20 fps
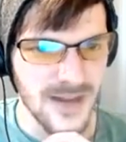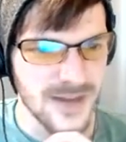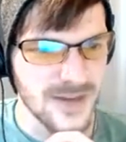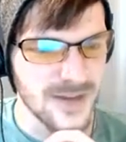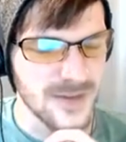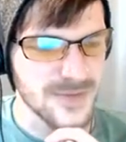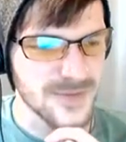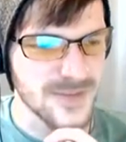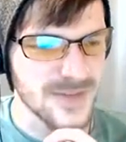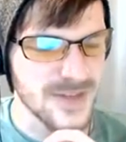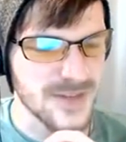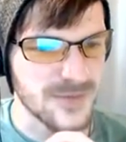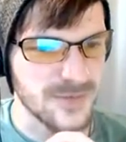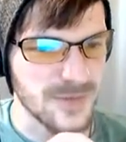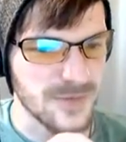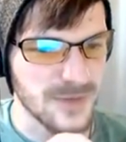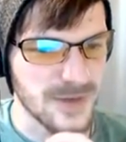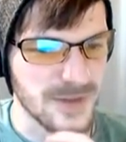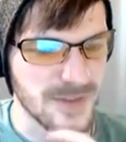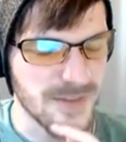I don't
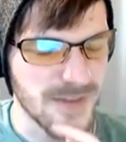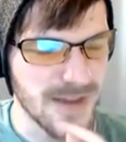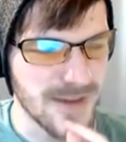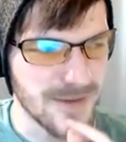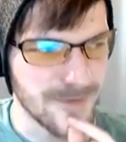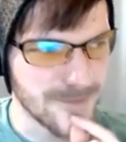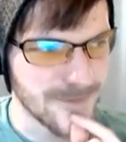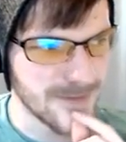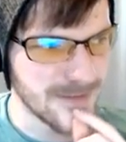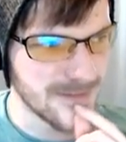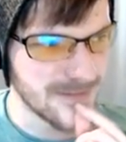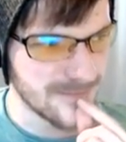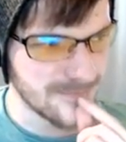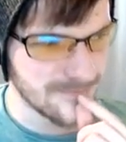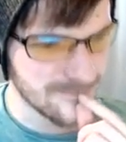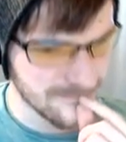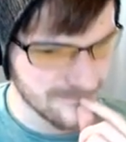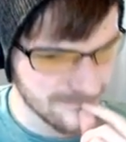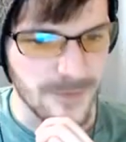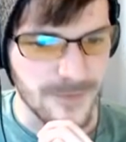think we won that
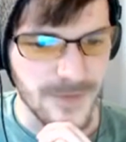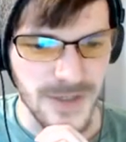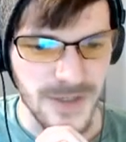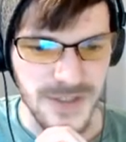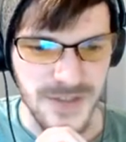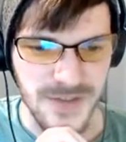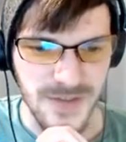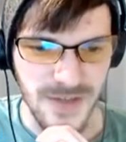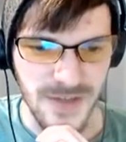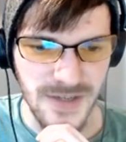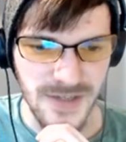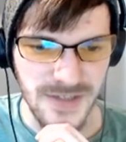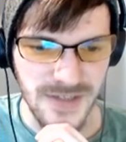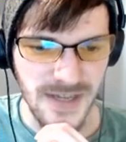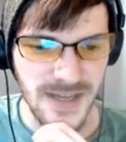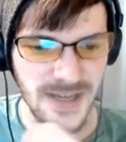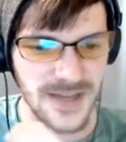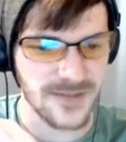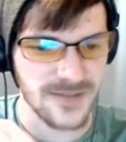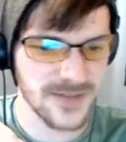event. I finished
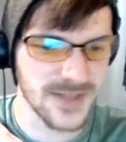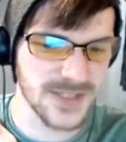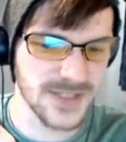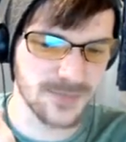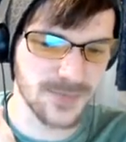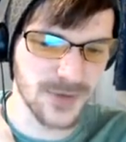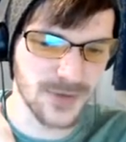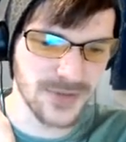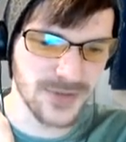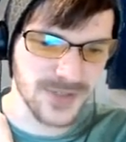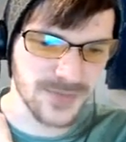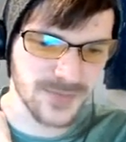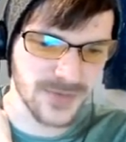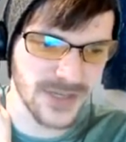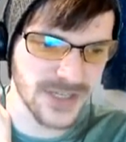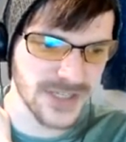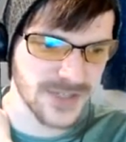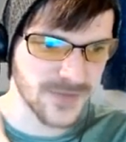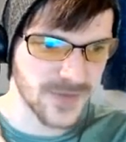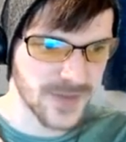third. Hey, there's a bonus
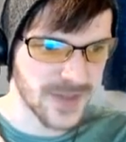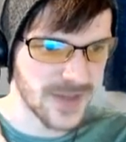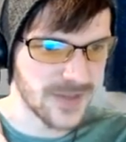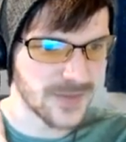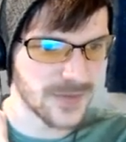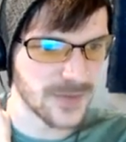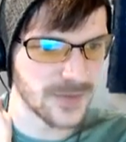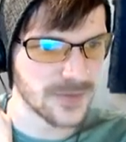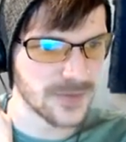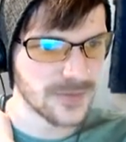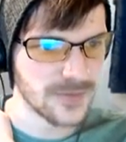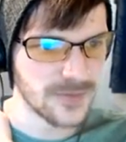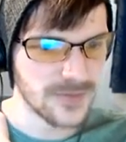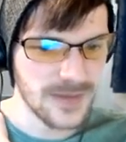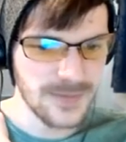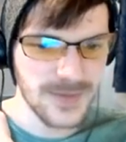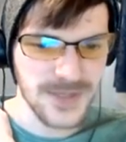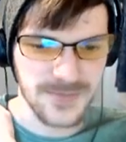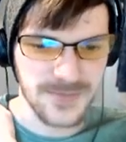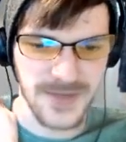prize for that, though.
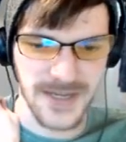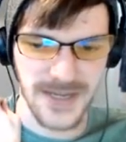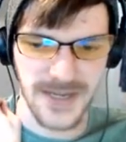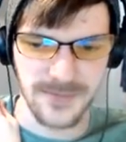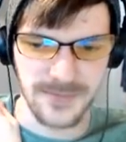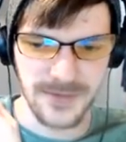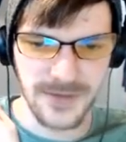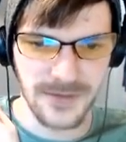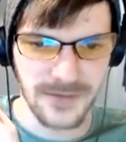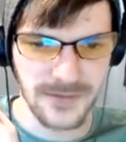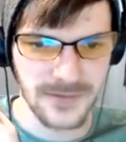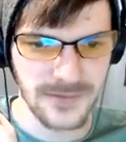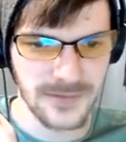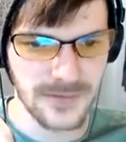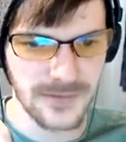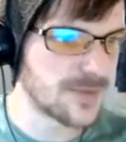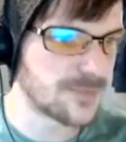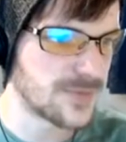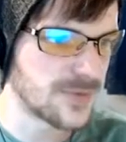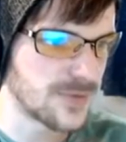That makes me happy.
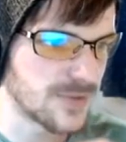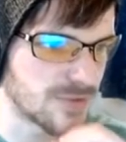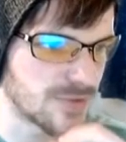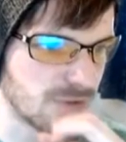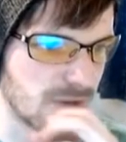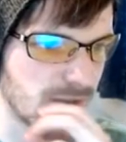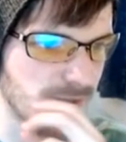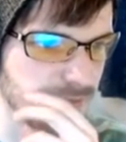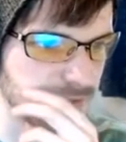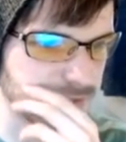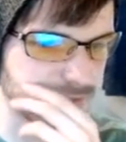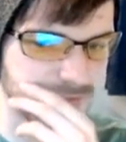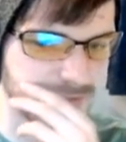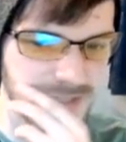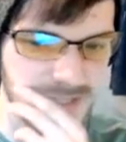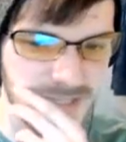Champion drivers